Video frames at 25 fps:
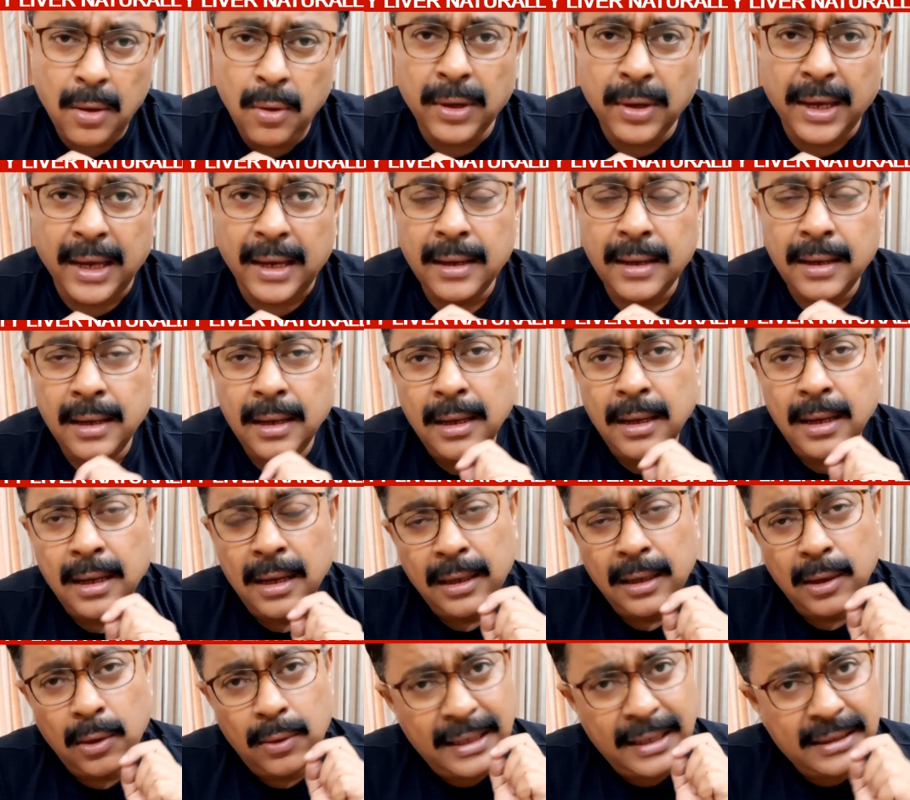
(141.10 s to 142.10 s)
Okay,
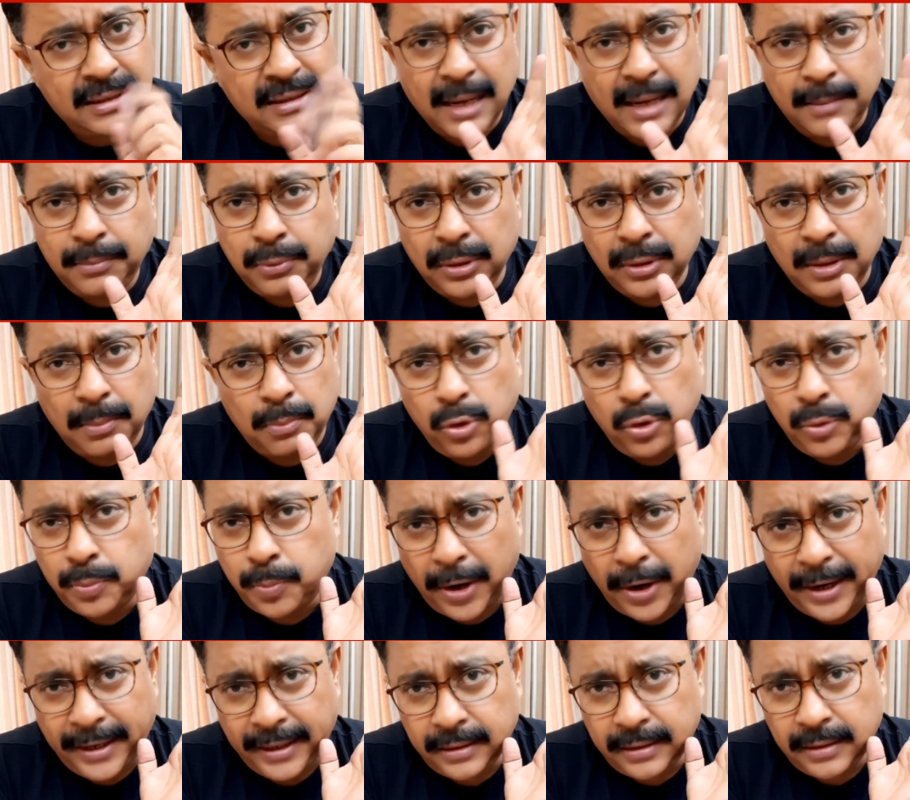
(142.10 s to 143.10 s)
now let's come to the moot
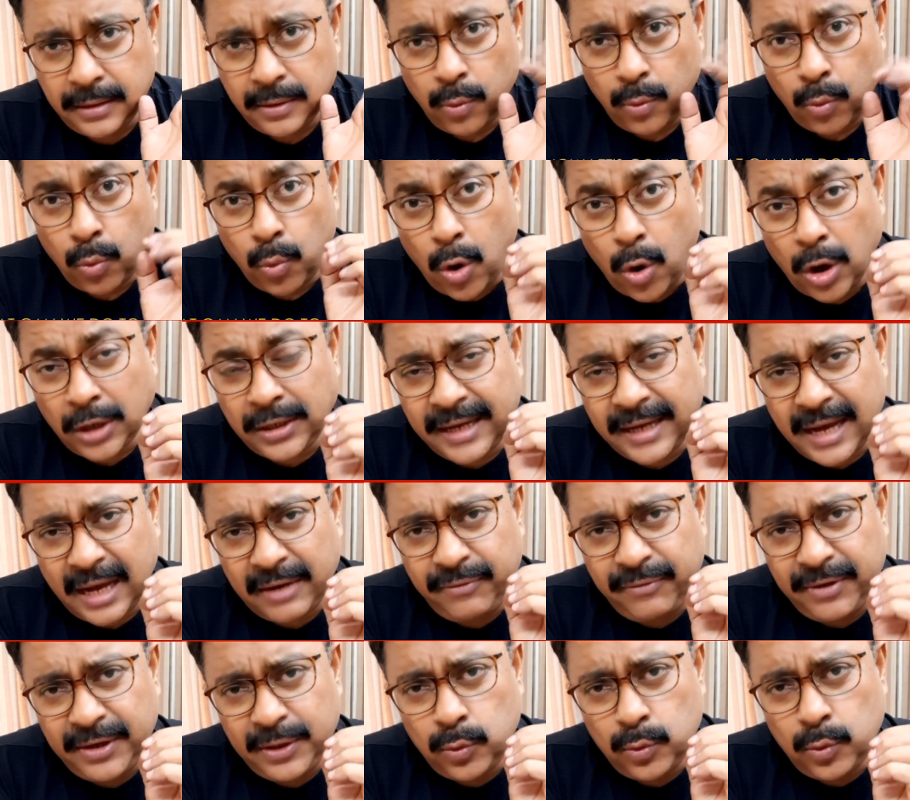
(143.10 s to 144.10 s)
point. What
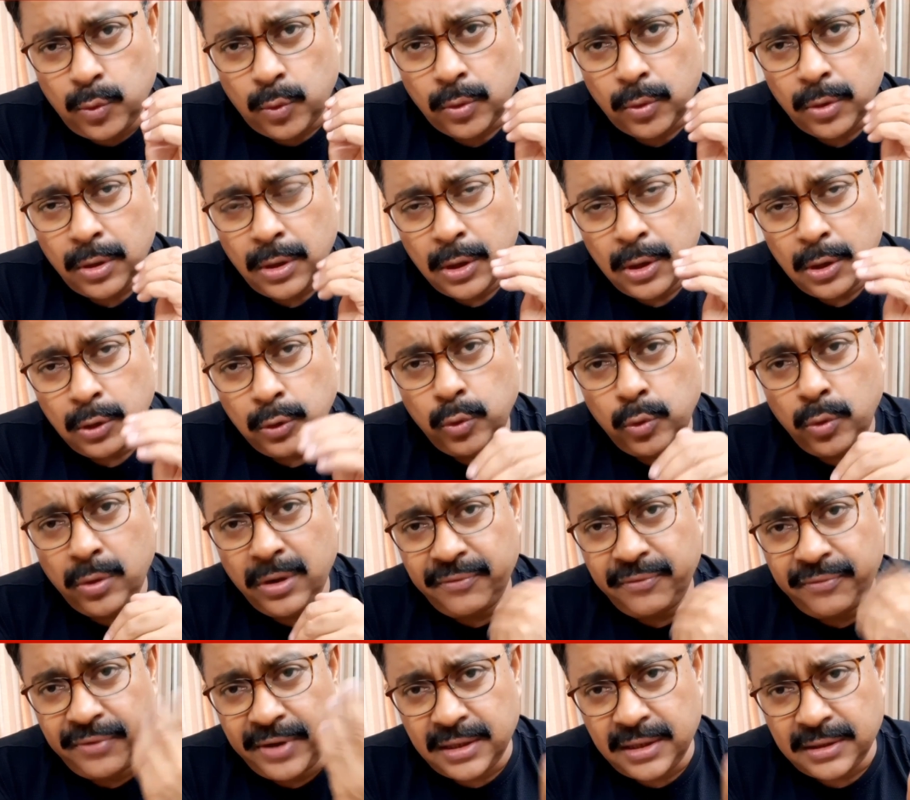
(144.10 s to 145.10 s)
can we do to
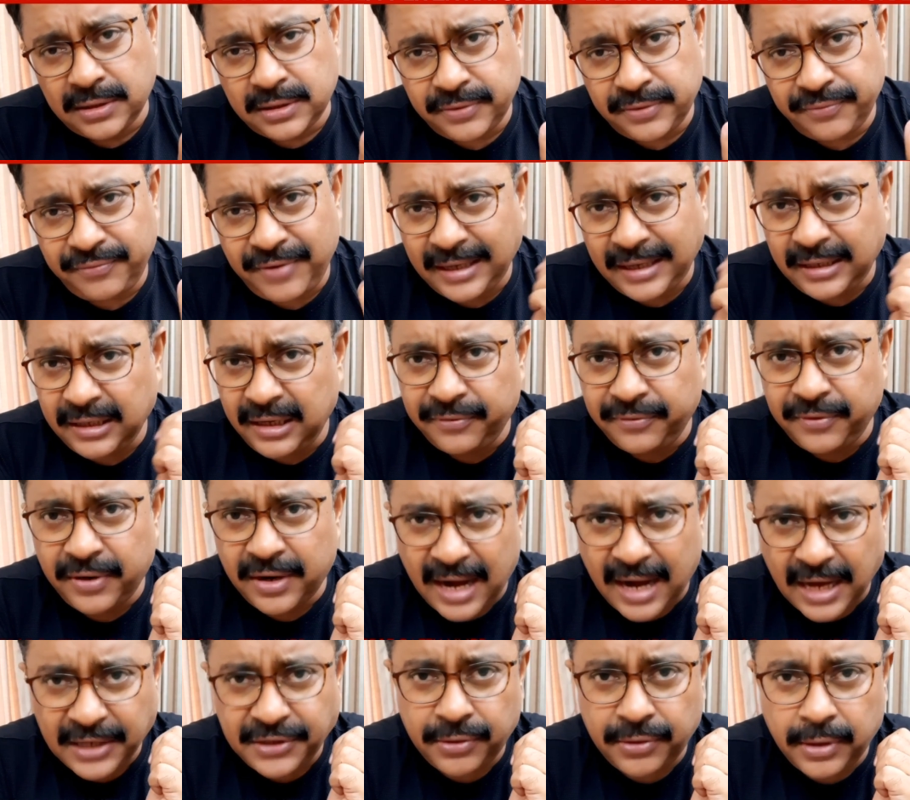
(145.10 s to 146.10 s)
reverse fatty liver
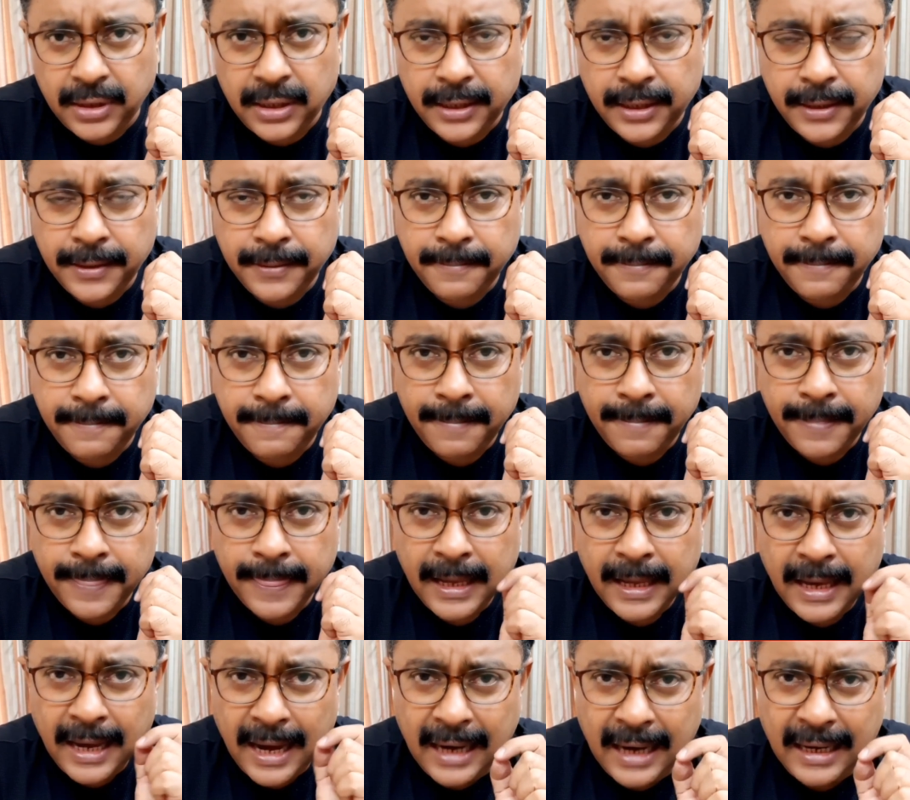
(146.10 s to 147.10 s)
naturally?
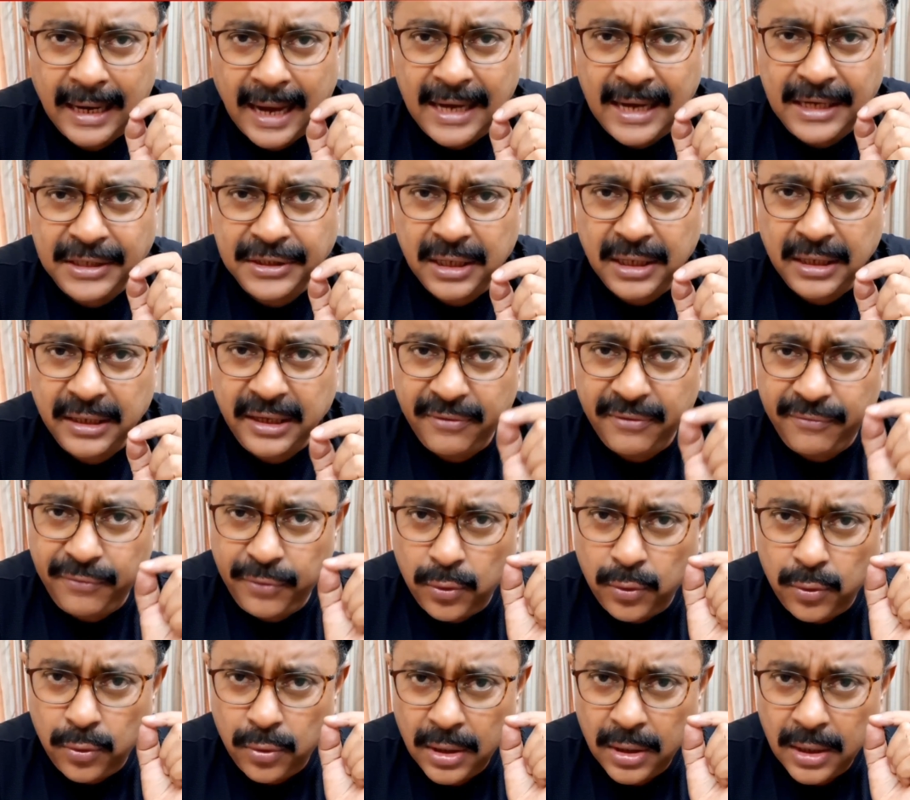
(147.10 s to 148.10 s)
And I shall give
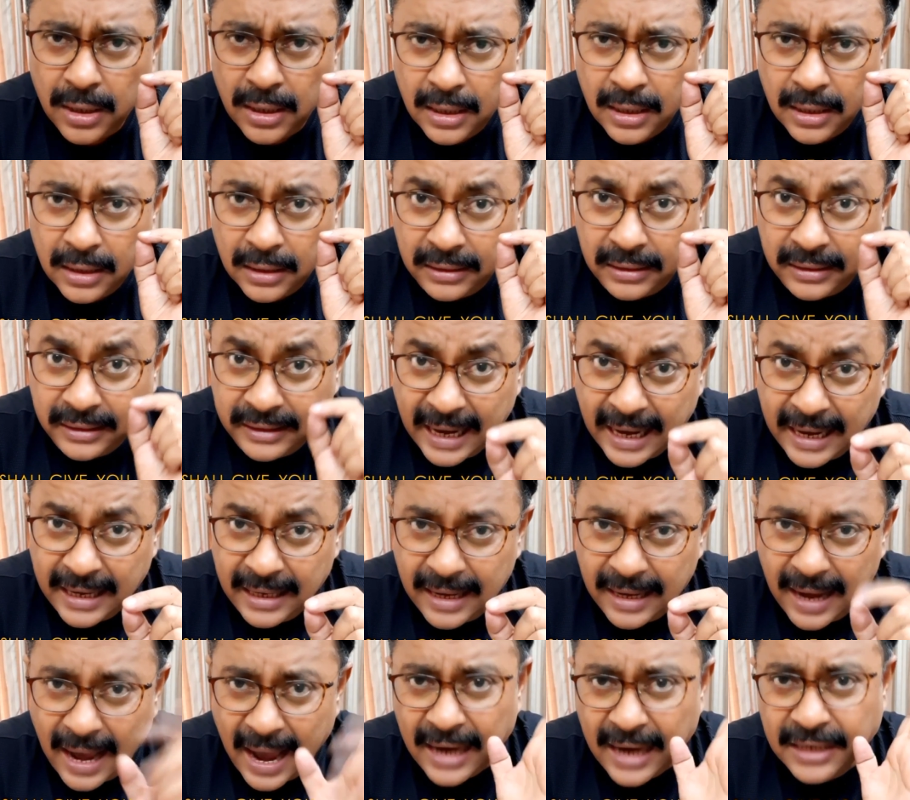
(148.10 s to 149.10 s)
you
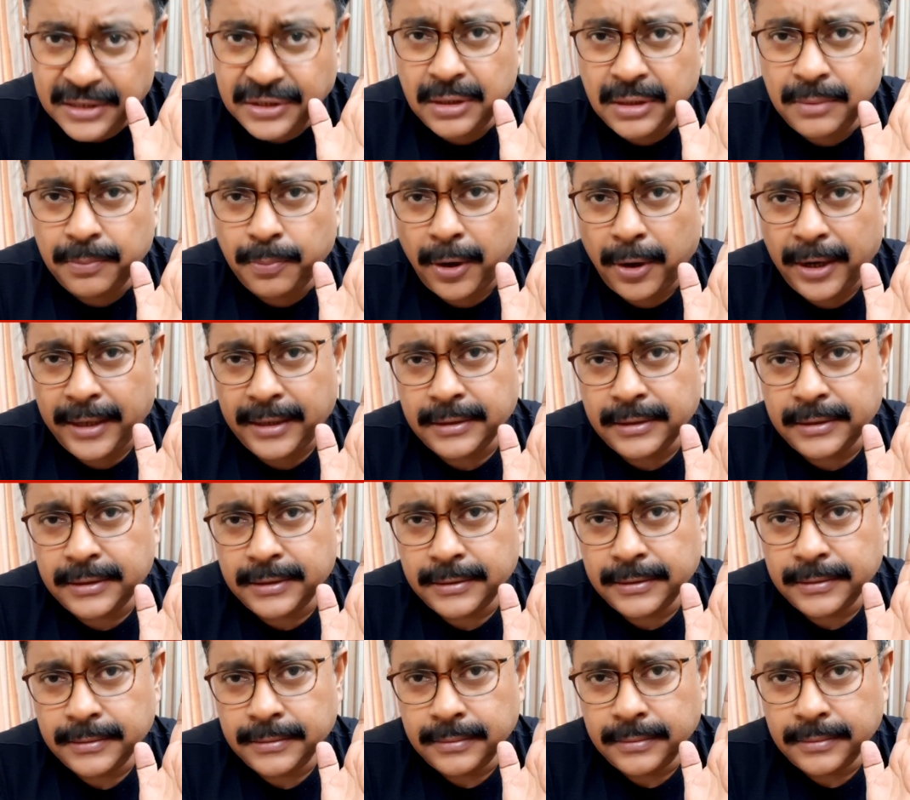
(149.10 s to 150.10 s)
10 action
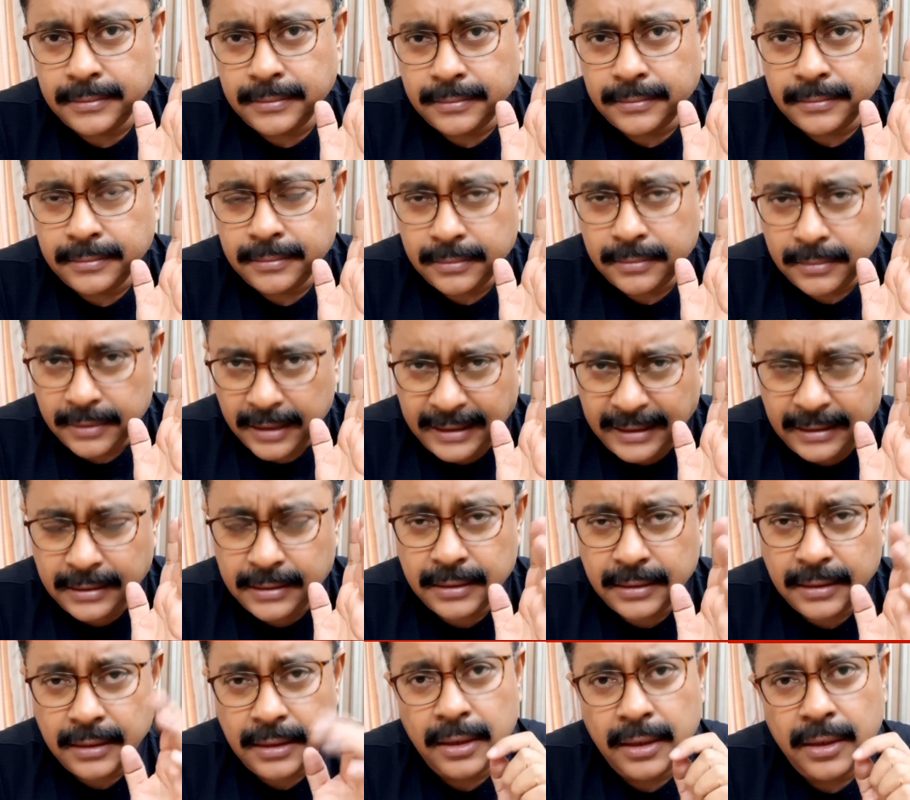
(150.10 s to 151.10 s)
points, right?
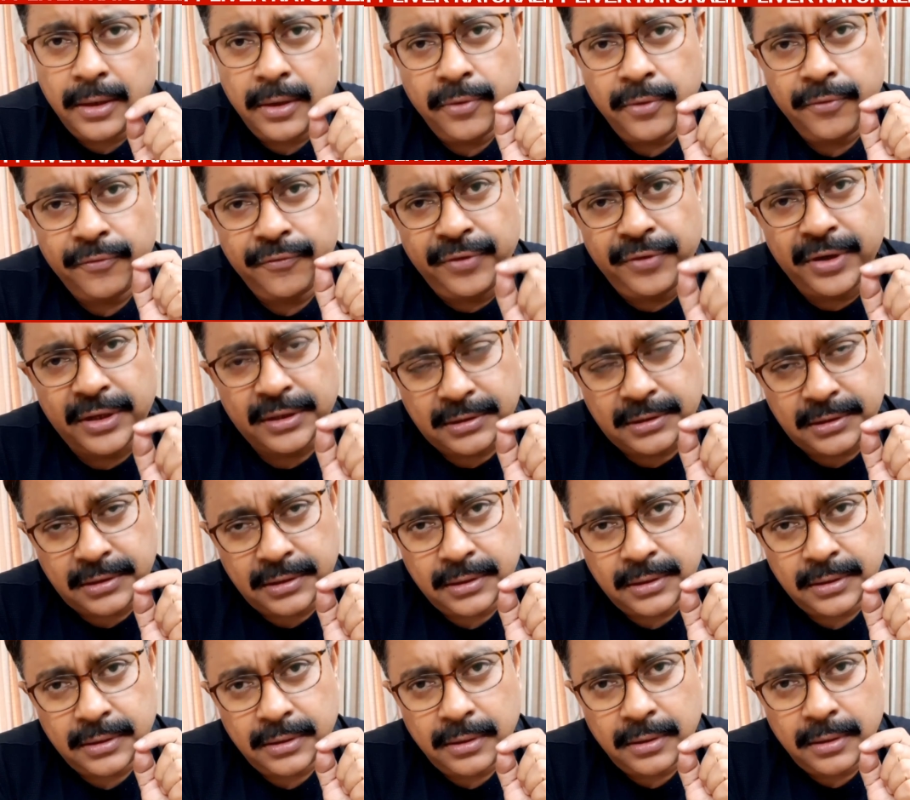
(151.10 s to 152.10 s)

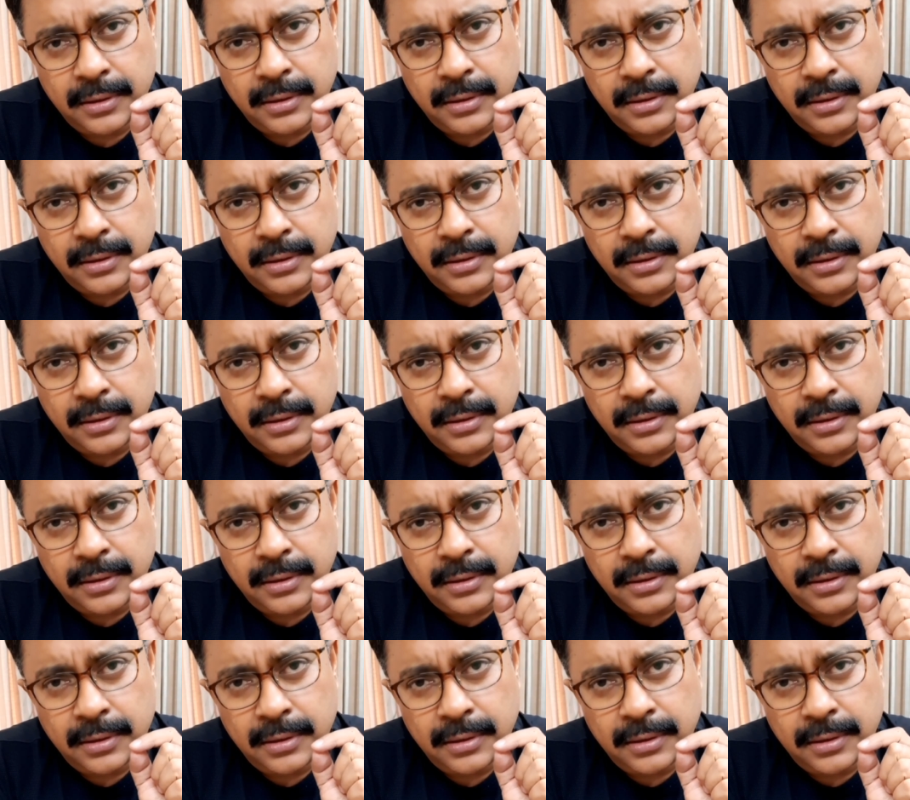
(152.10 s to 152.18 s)
First,